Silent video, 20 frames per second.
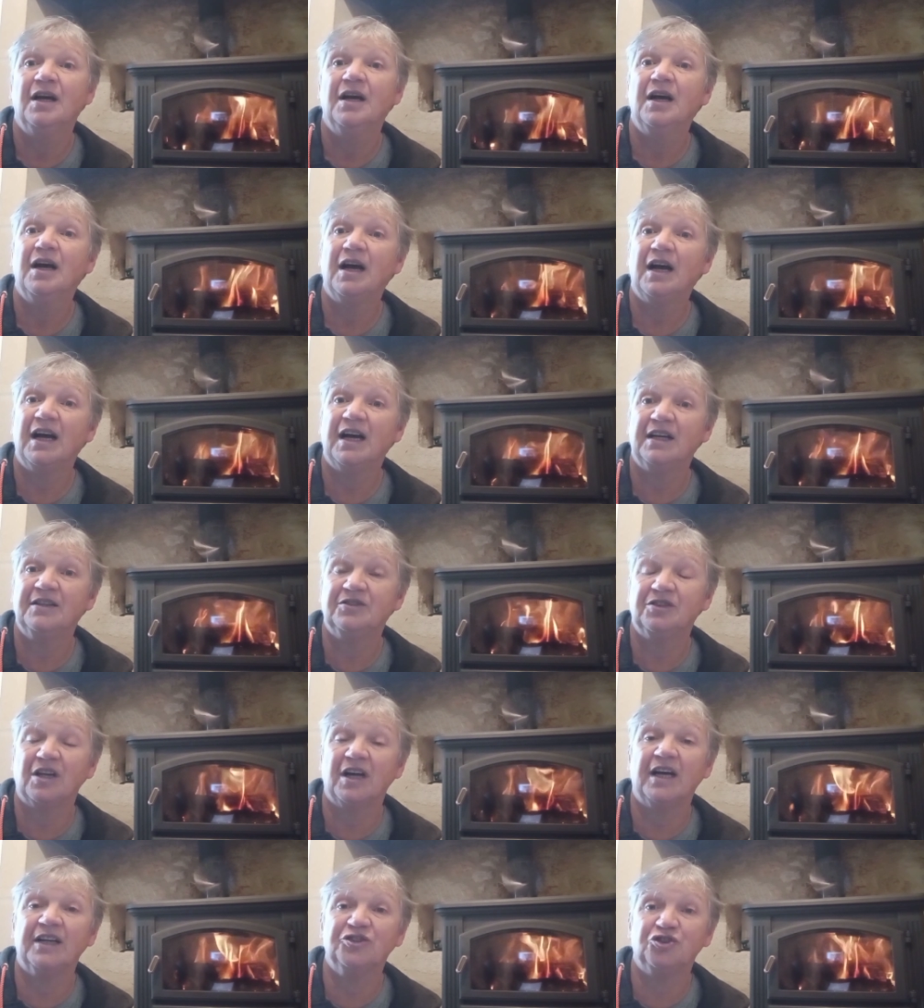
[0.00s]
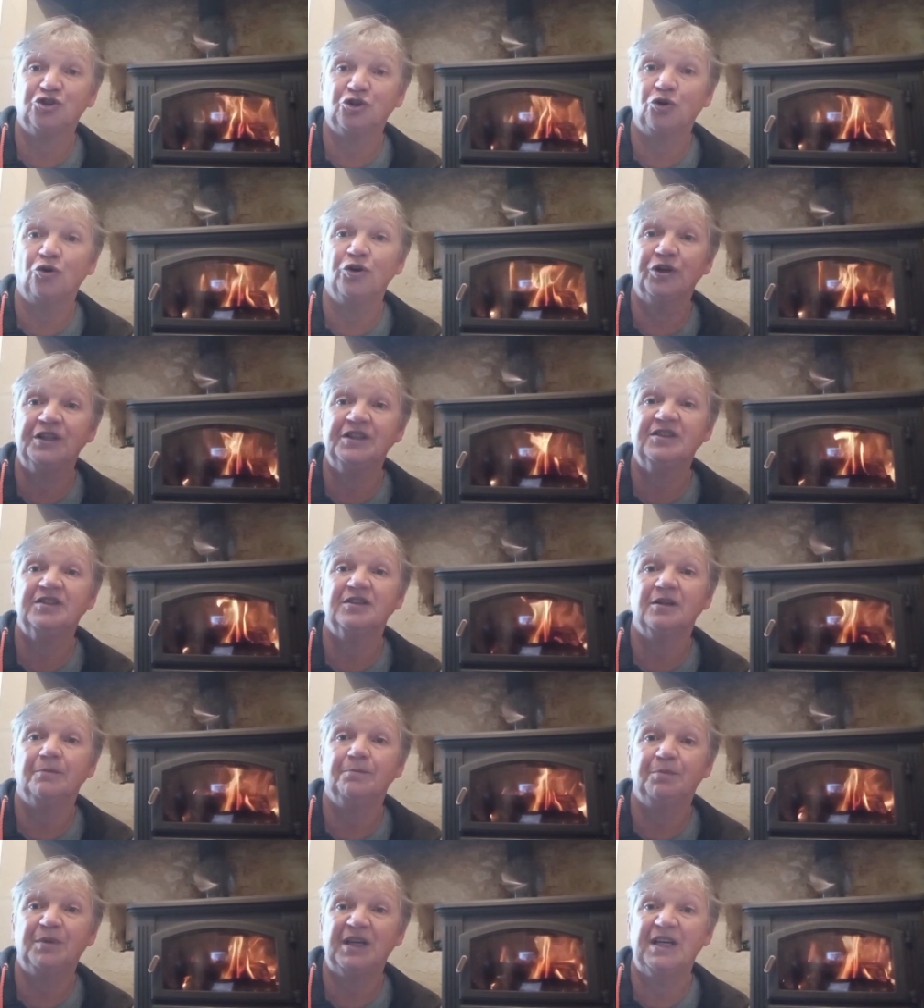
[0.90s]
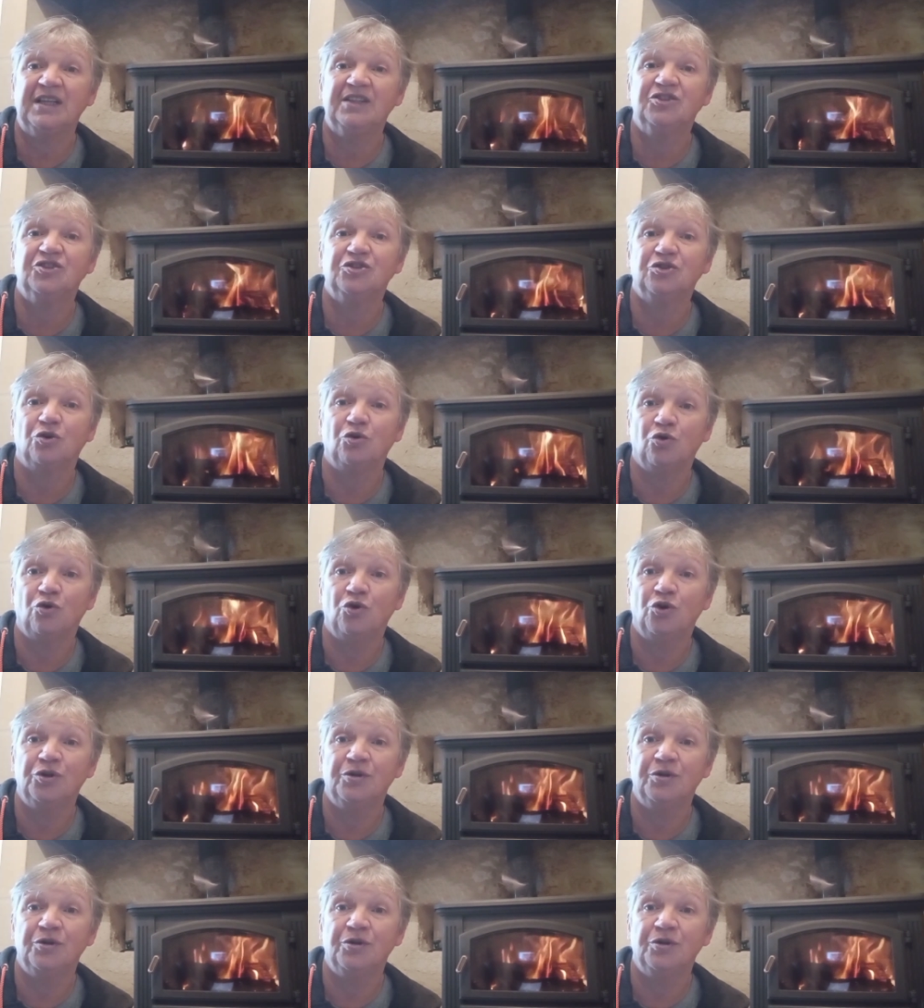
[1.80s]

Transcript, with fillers: a, a choice based on